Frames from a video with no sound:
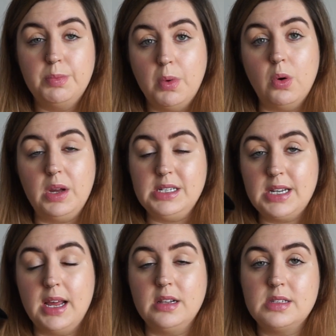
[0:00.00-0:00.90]
more
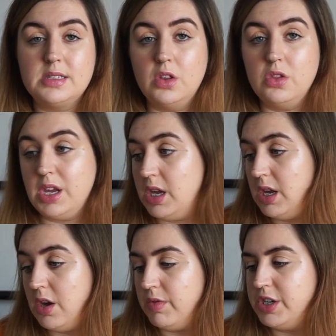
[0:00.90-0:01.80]
intense than
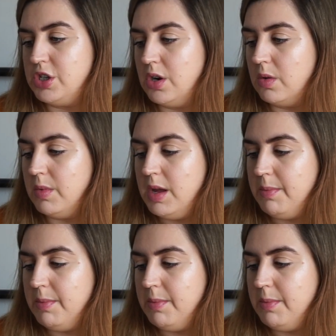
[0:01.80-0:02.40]
the original.